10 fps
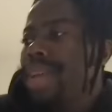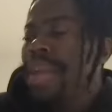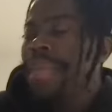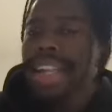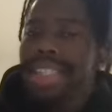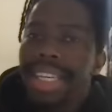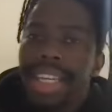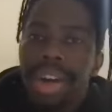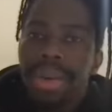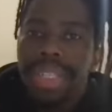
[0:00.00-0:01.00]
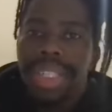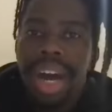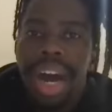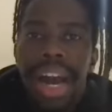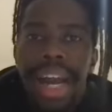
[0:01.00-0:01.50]
animated sitcom
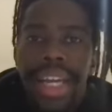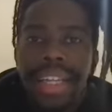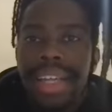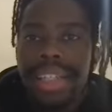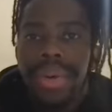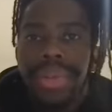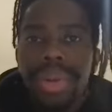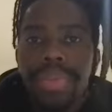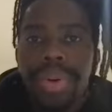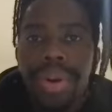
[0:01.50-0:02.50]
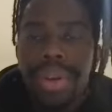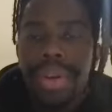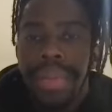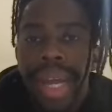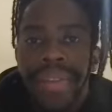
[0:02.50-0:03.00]
aside, and let's also put, you know,
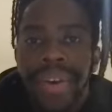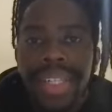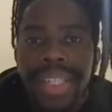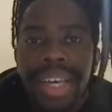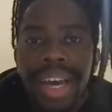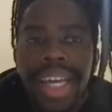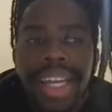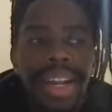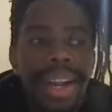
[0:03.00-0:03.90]
the metaverse aside.